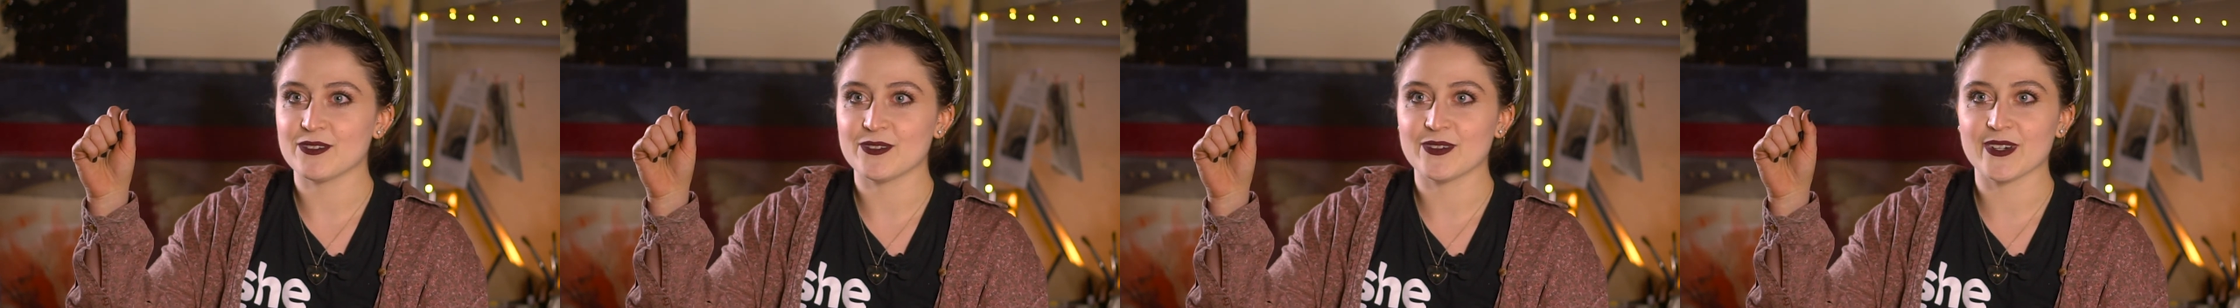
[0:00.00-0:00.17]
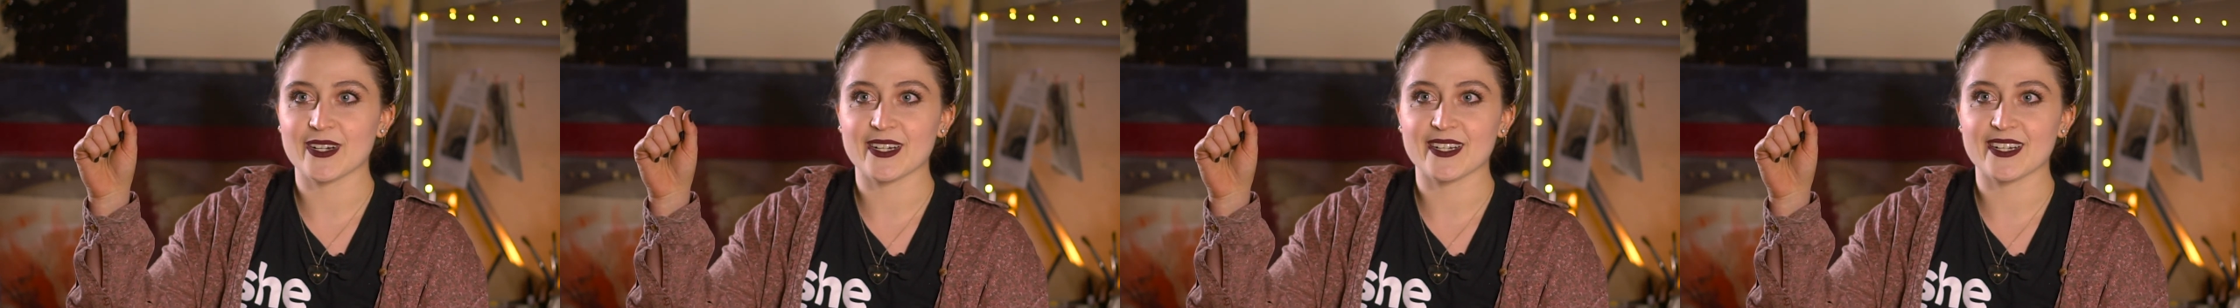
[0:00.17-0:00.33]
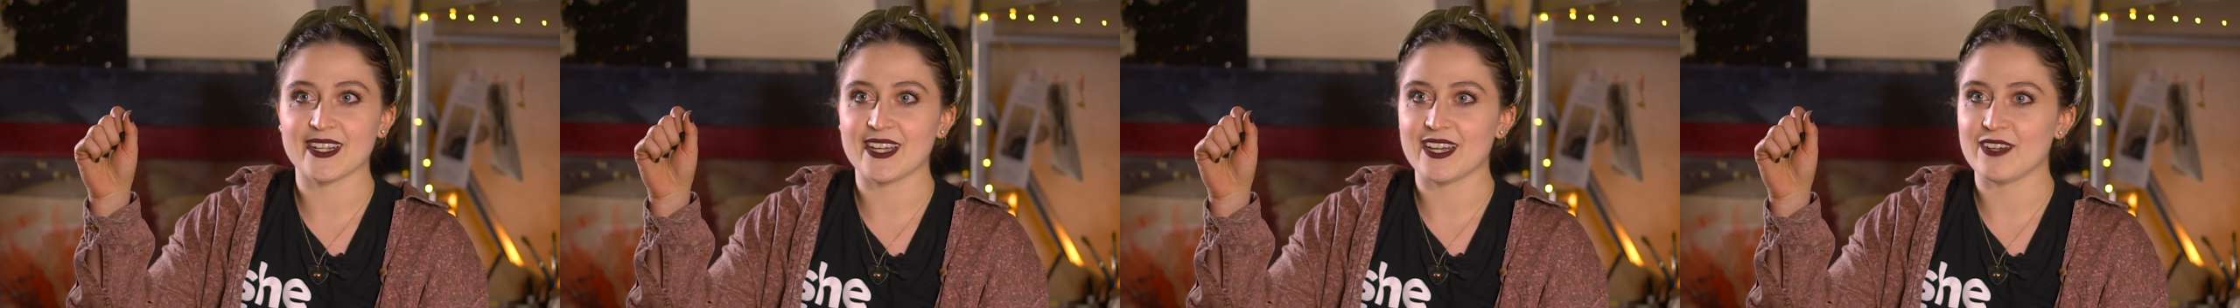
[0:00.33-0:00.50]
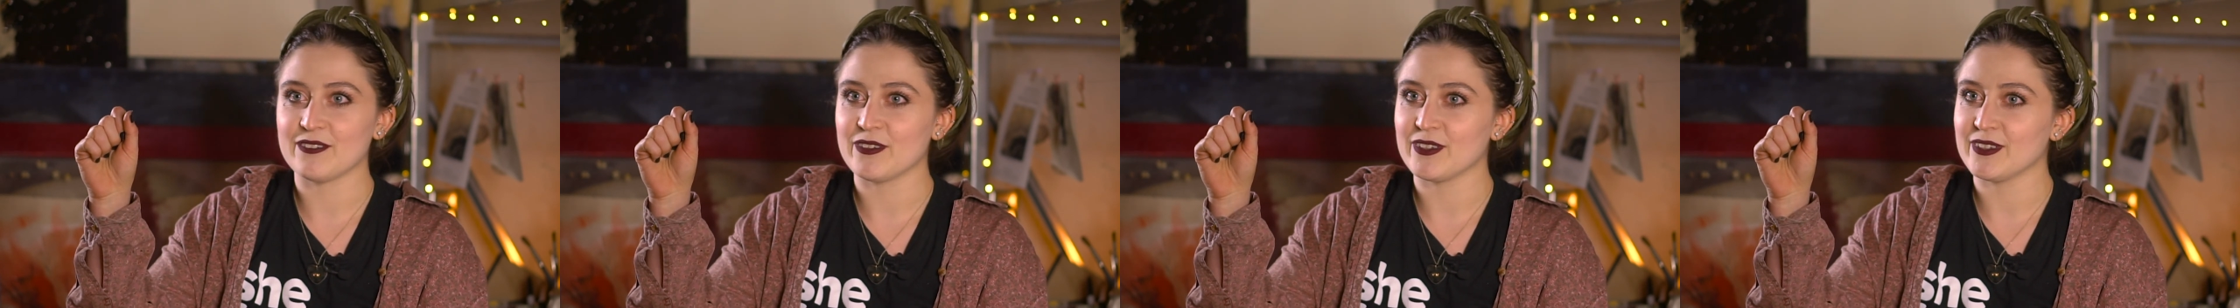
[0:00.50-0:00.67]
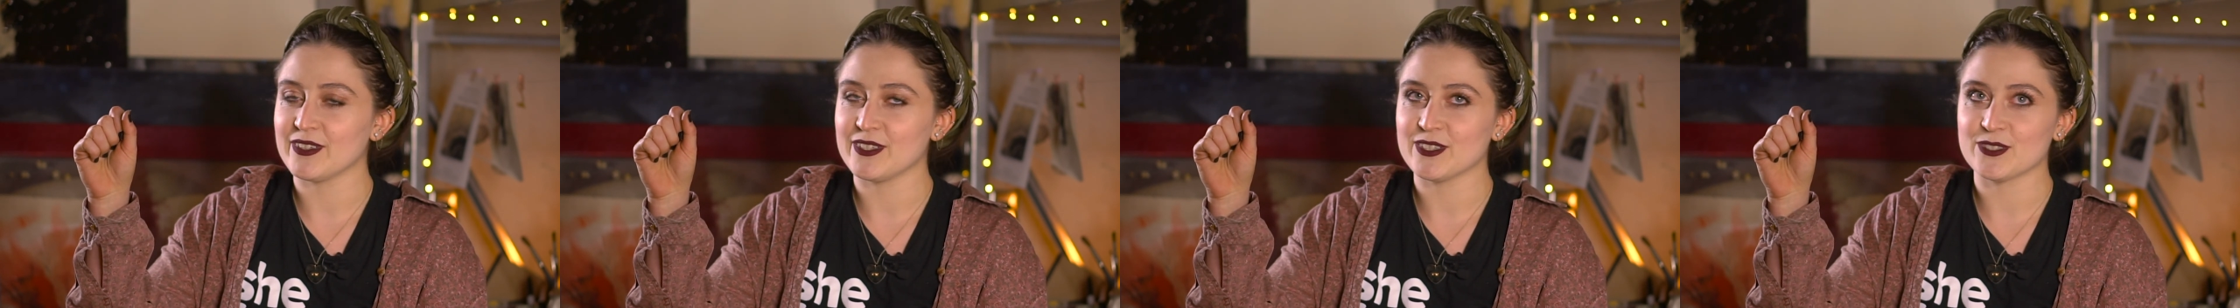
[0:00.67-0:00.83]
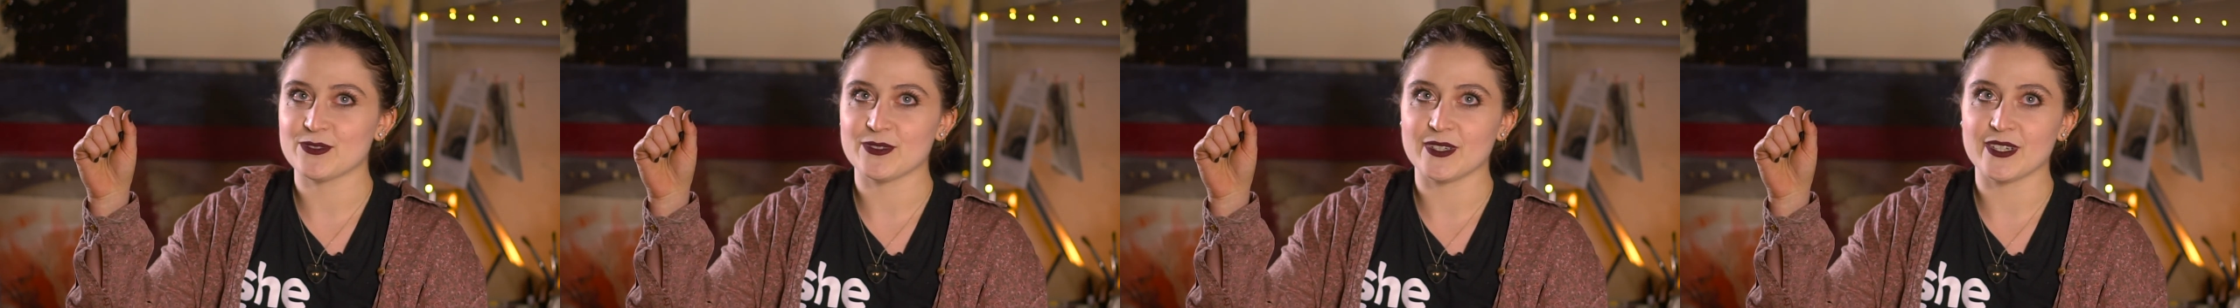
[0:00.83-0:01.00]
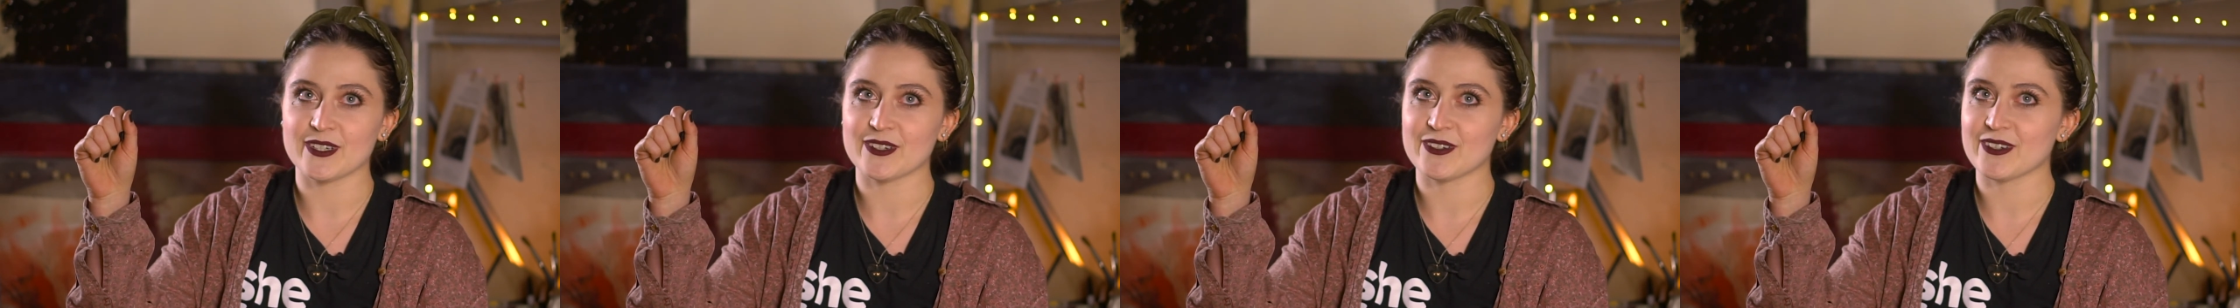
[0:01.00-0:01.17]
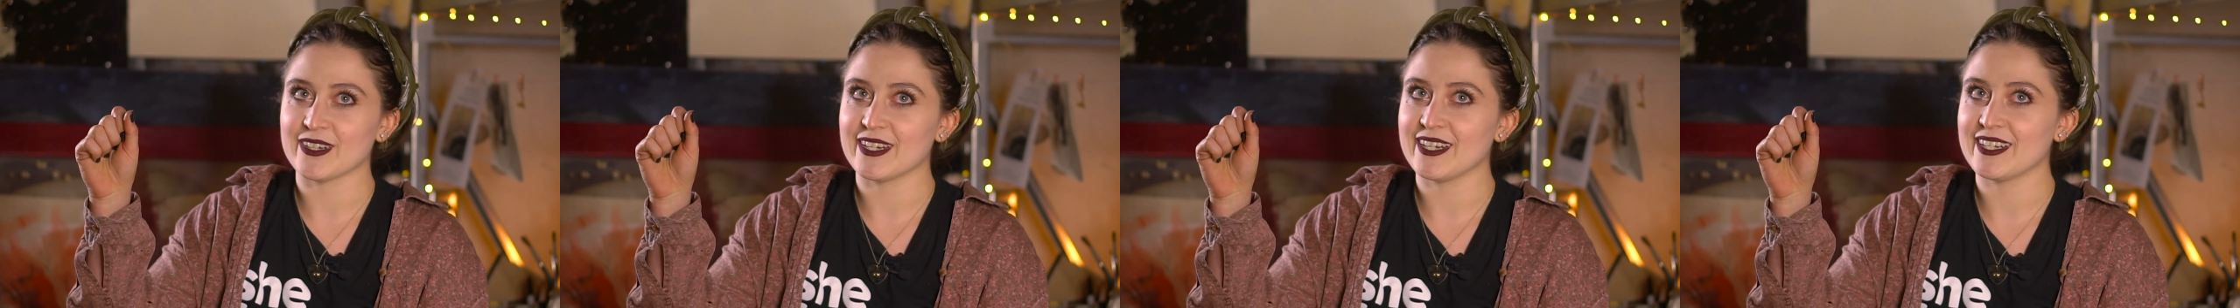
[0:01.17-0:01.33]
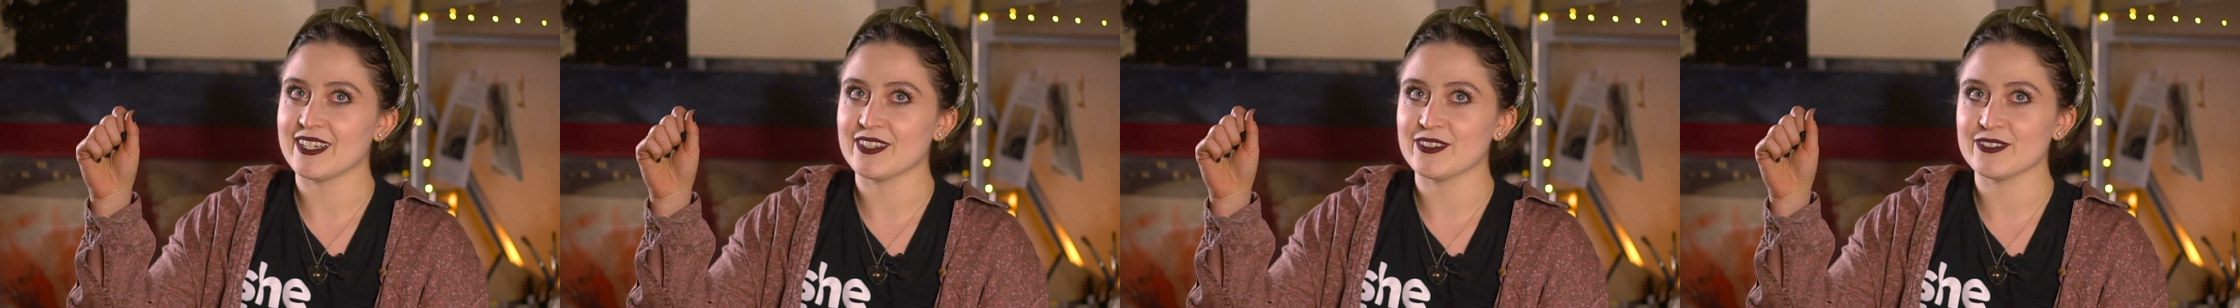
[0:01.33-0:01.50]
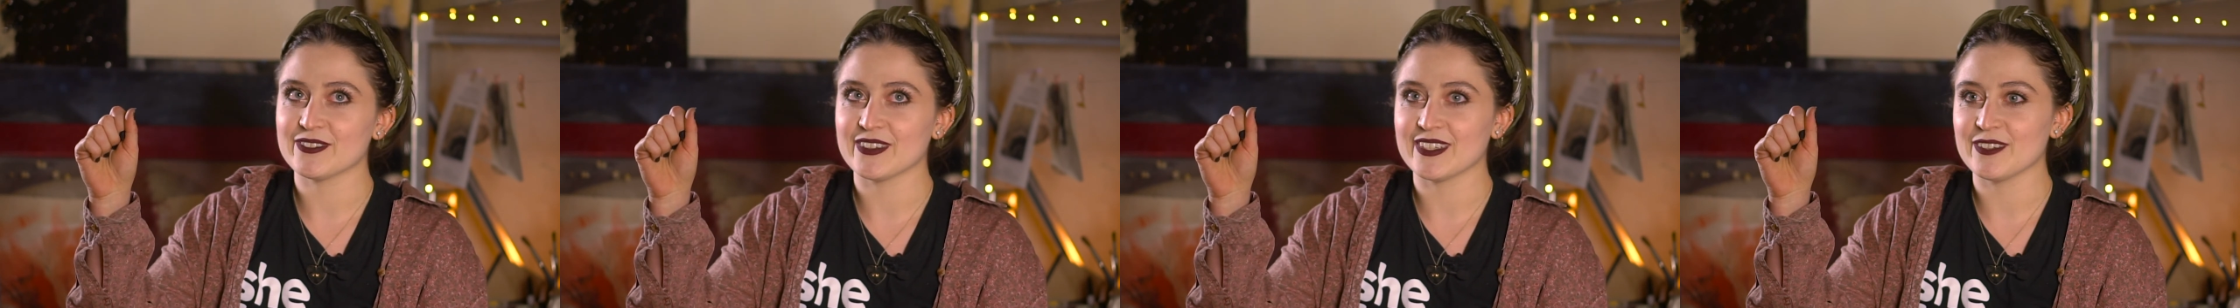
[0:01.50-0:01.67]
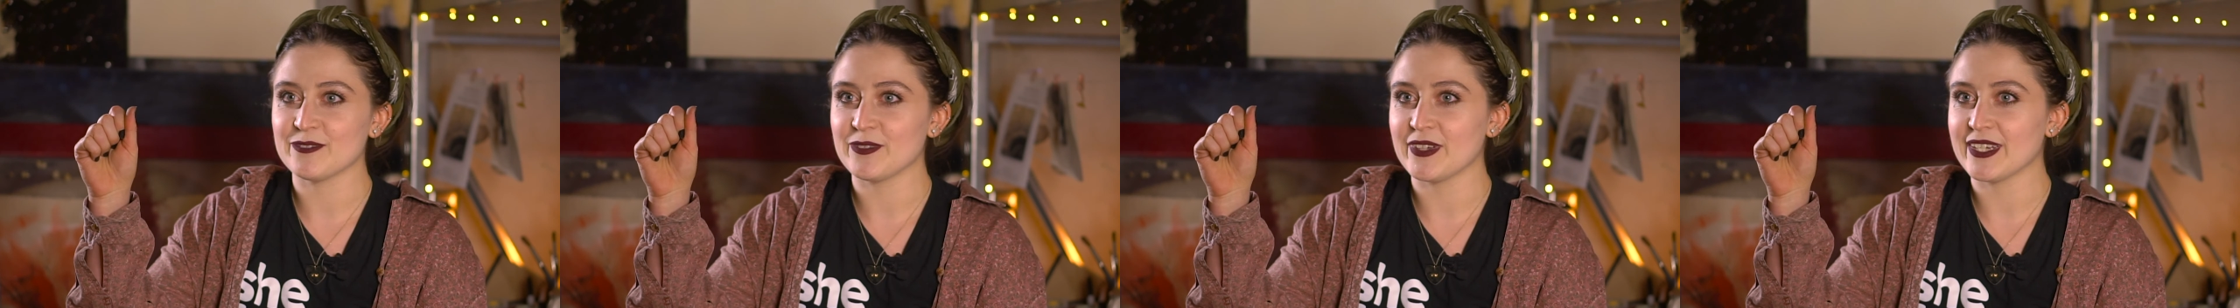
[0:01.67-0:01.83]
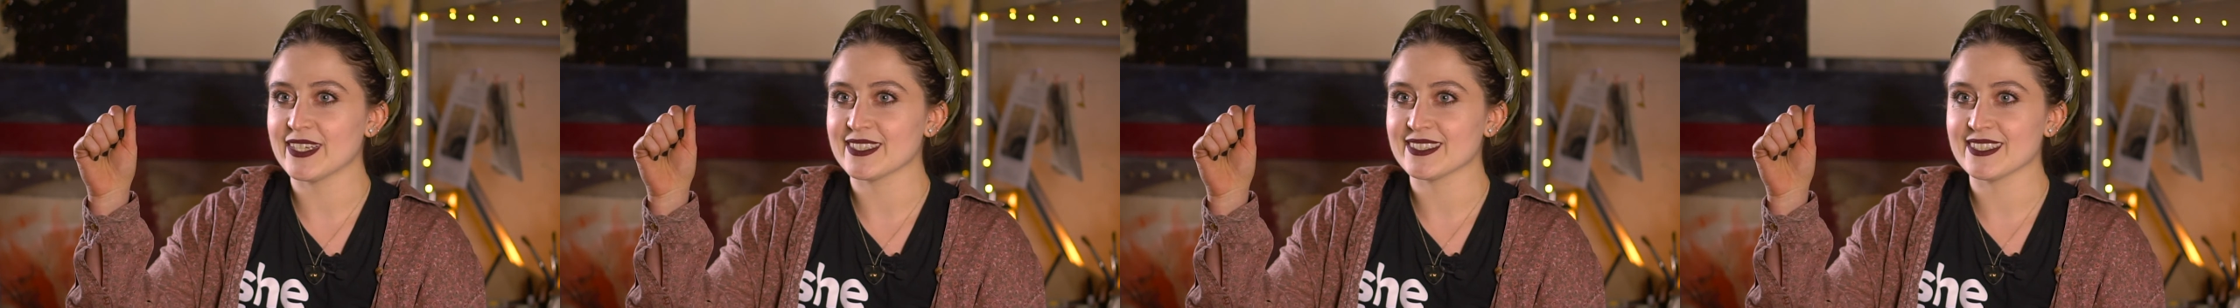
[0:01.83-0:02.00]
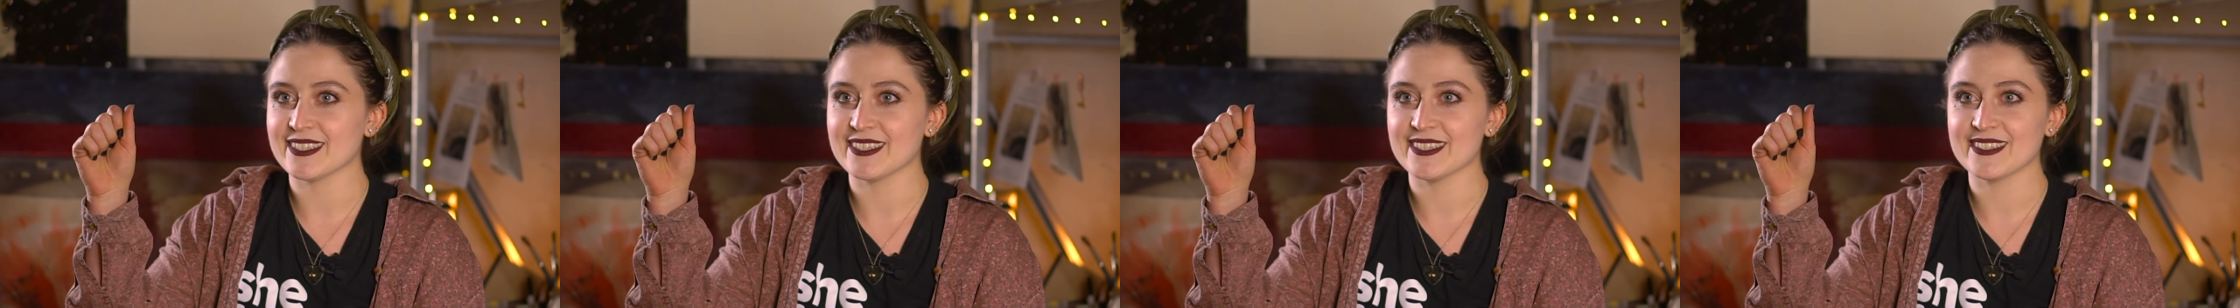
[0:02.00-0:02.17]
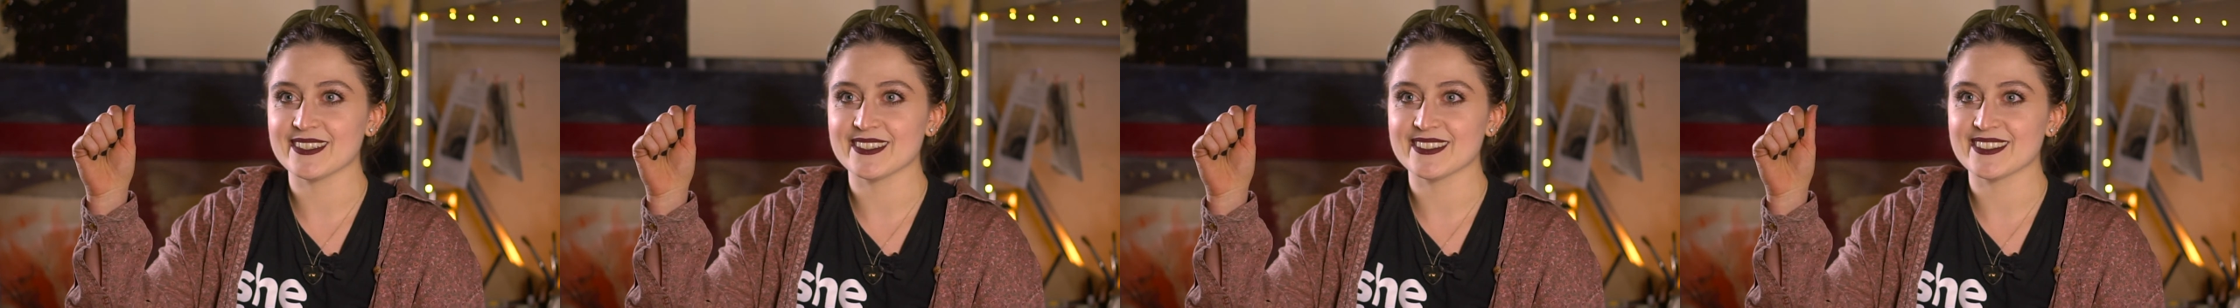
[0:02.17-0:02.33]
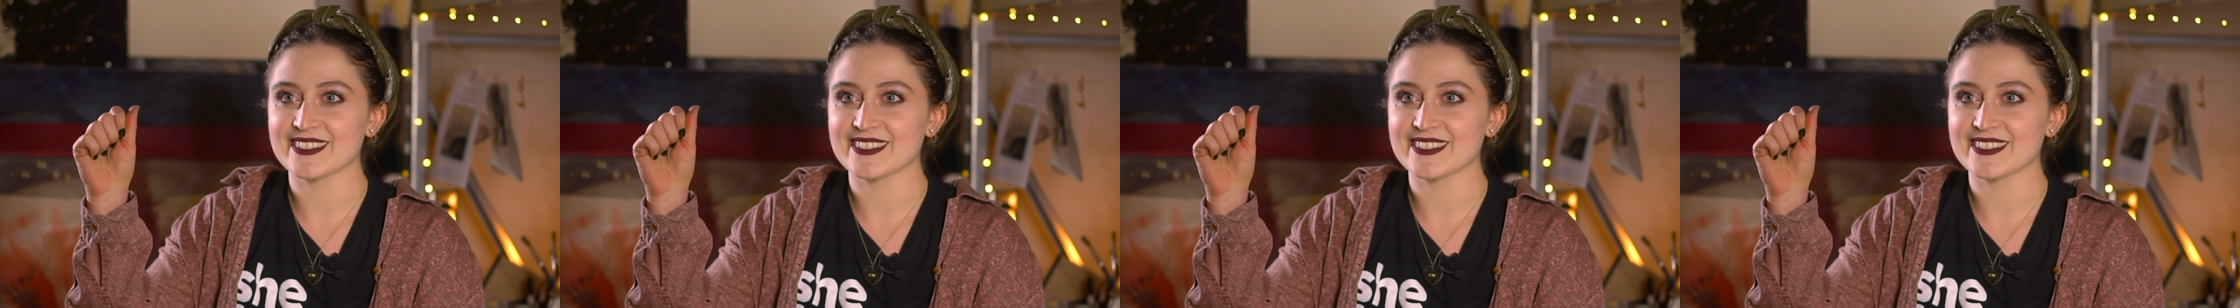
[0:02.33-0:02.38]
We're gonna have at least one creative that makes it.